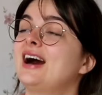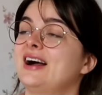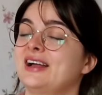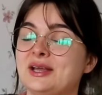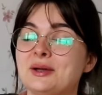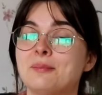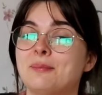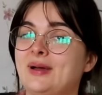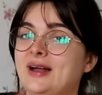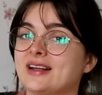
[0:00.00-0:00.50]

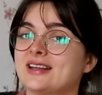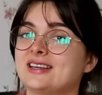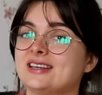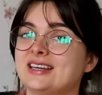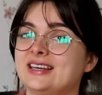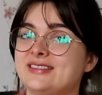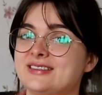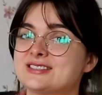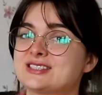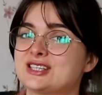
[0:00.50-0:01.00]
I am
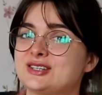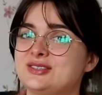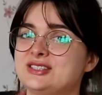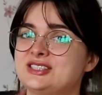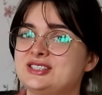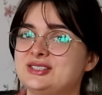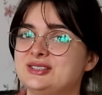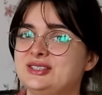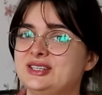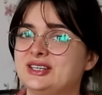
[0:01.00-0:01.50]
back in the sewing
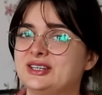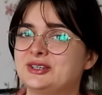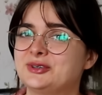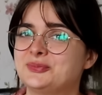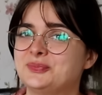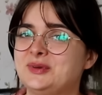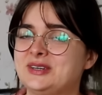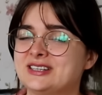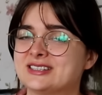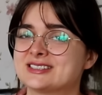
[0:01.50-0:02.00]

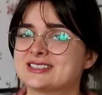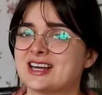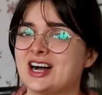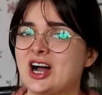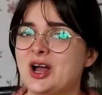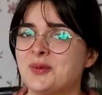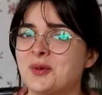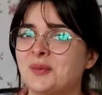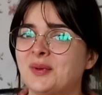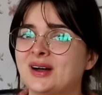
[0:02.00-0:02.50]
studio because
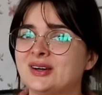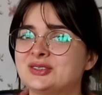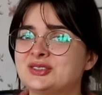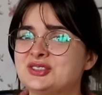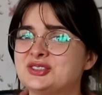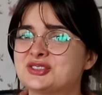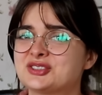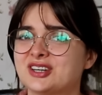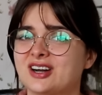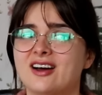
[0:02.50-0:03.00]
I'm about
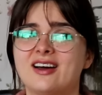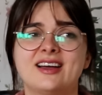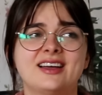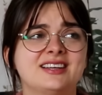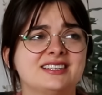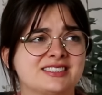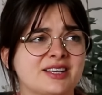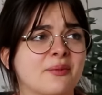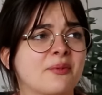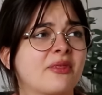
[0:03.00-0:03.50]
to
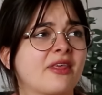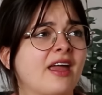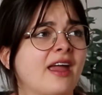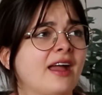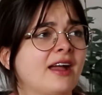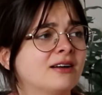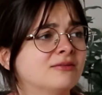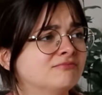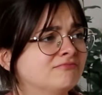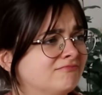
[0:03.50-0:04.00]
try
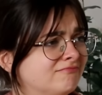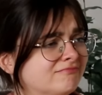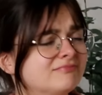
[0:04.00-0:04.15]
something